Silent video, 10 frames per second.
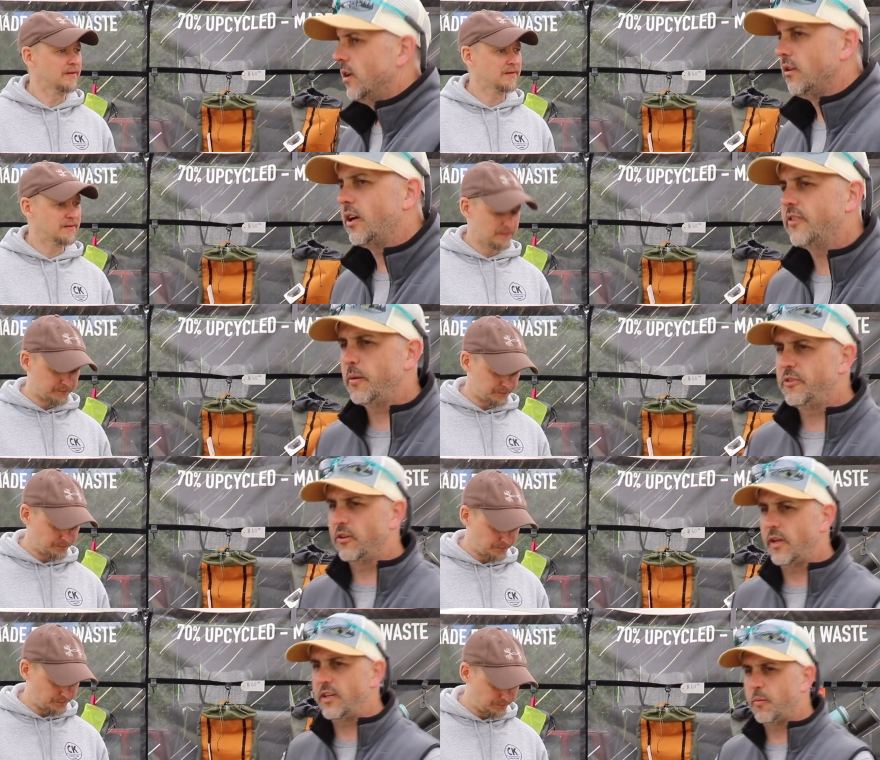Speaker 1: a lot of times
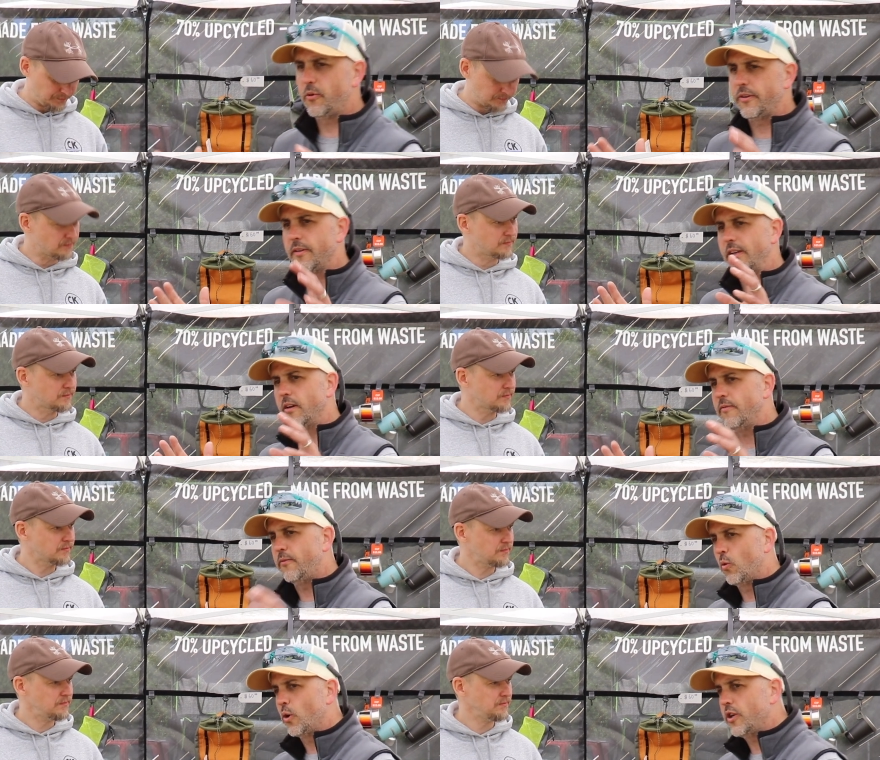you'll end up with like a
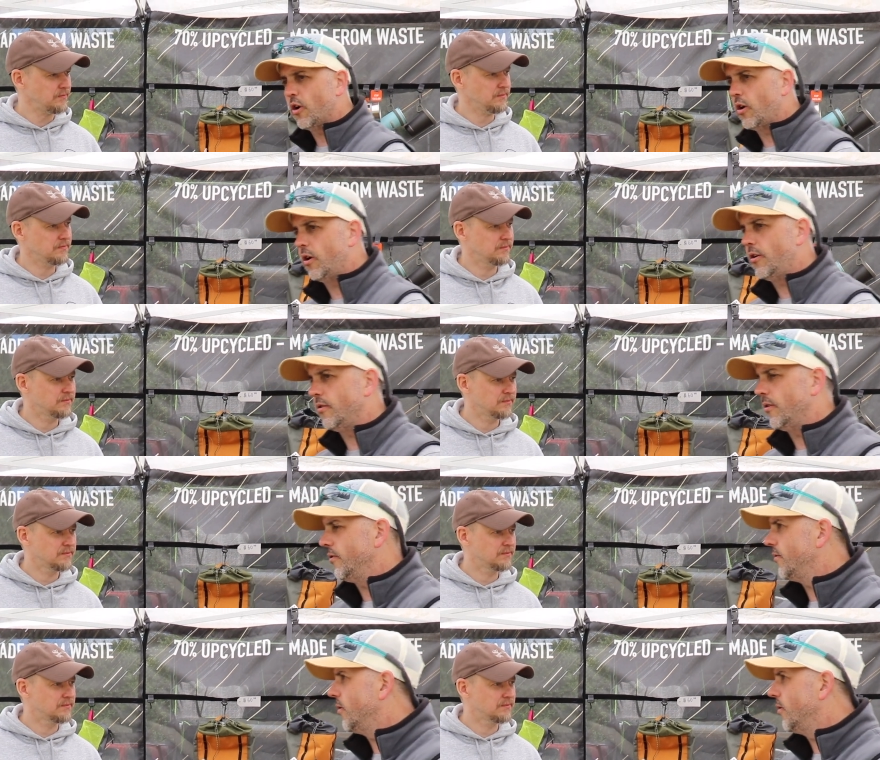four yard or,